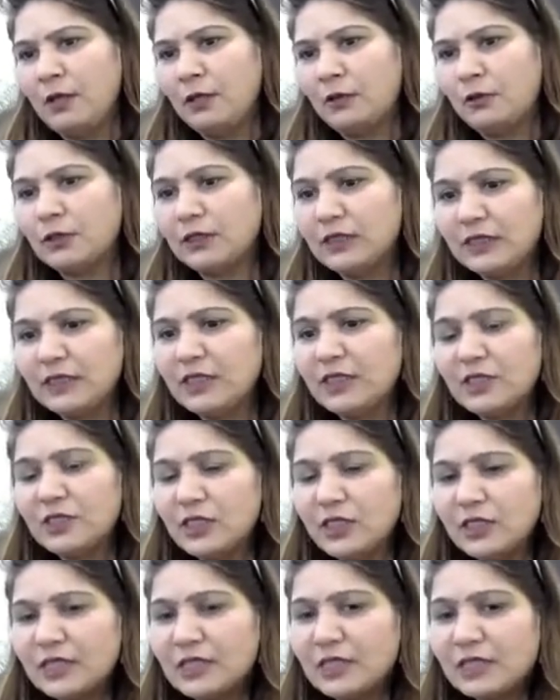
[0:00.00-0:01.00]
So this is
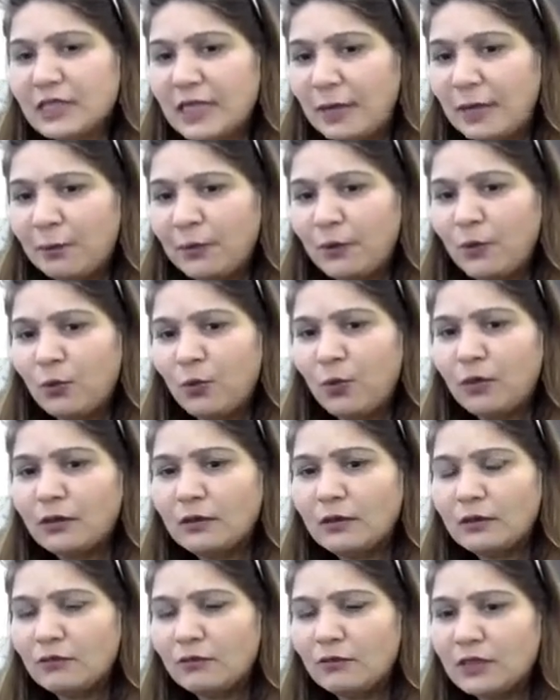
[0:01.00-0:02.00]
just a sample work
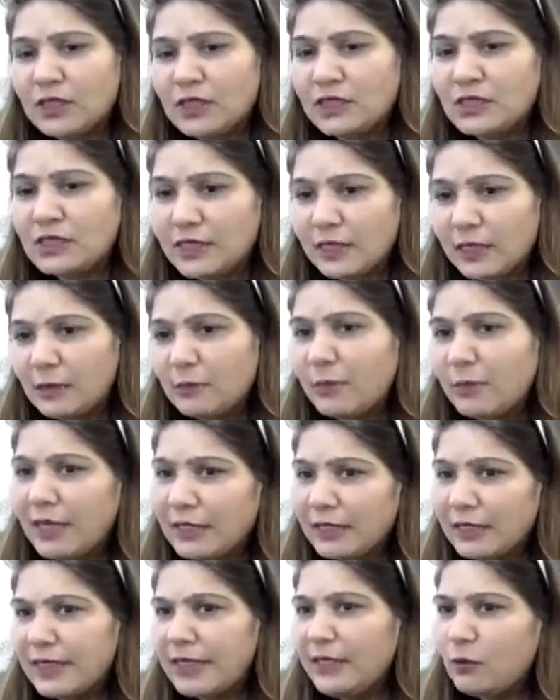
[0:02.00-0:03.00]
which is done by
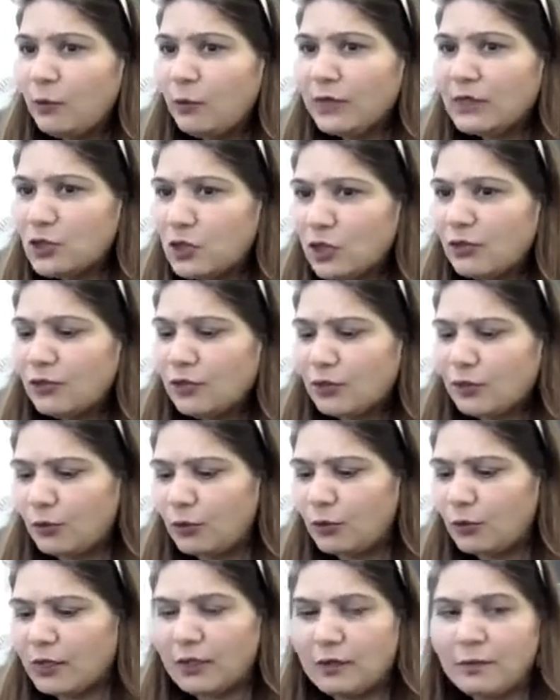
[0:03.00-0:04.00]
grade 1 children
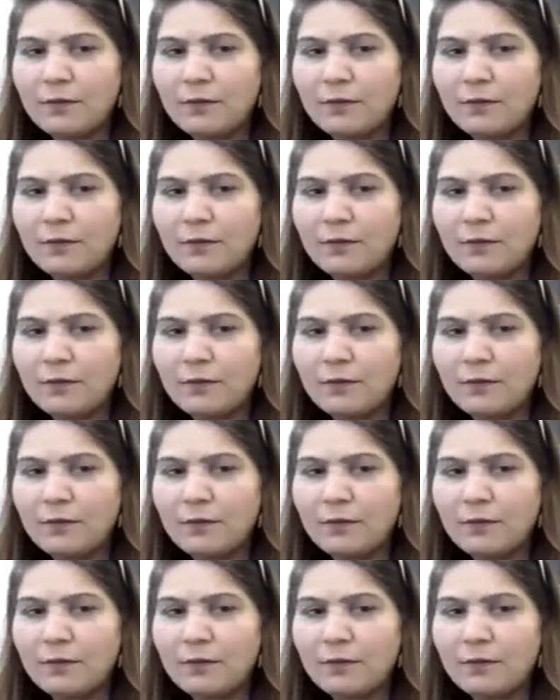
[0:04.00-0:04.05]
only.